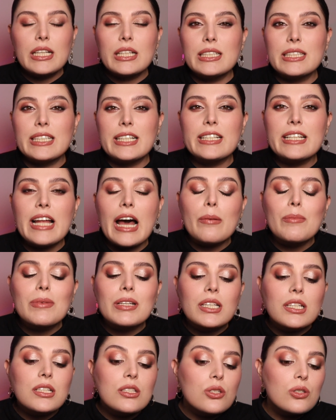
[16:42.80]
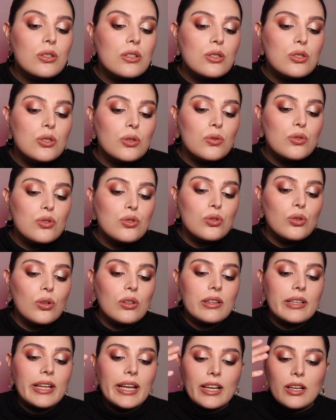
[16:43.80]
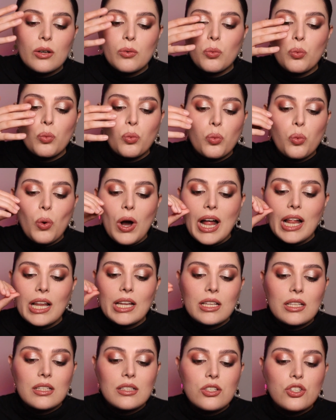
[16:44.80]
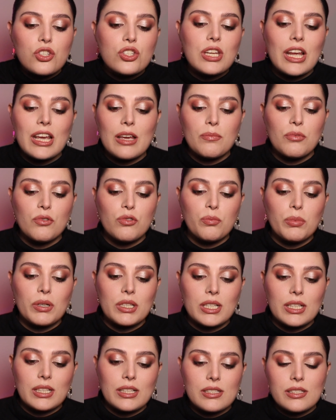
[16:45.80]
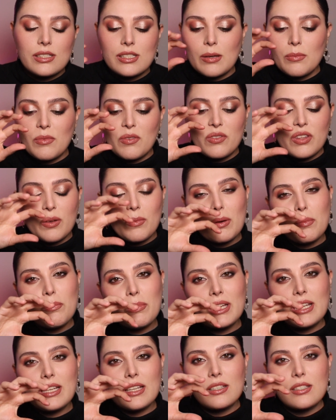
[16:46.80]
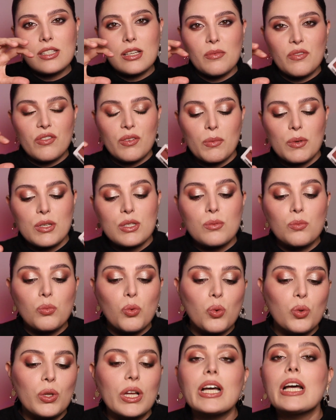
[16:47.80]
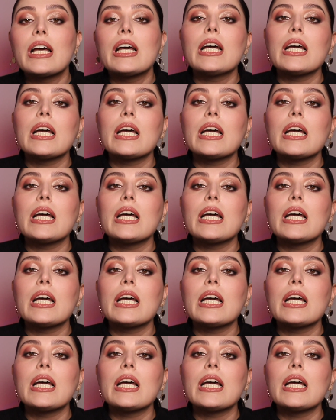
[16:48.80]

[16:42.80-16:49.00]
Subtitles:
dynamic into it, so it's not like one shape of particles. Some of them are bigger, some of them are smaller.